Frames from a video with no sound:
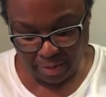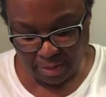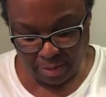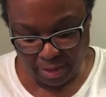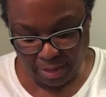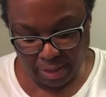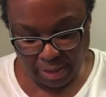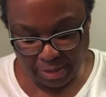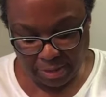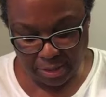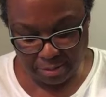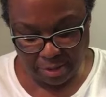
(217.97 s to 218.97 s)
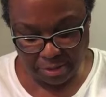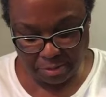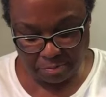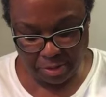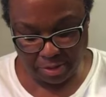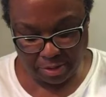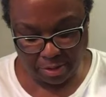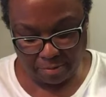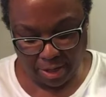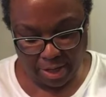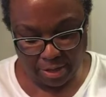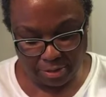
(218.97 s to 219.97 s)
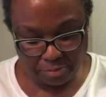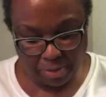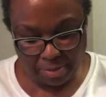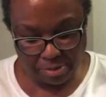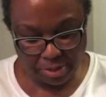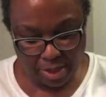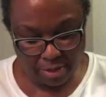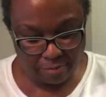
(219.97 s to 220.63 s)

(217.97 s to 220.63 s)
And like I said, the recipe is on Ina's website on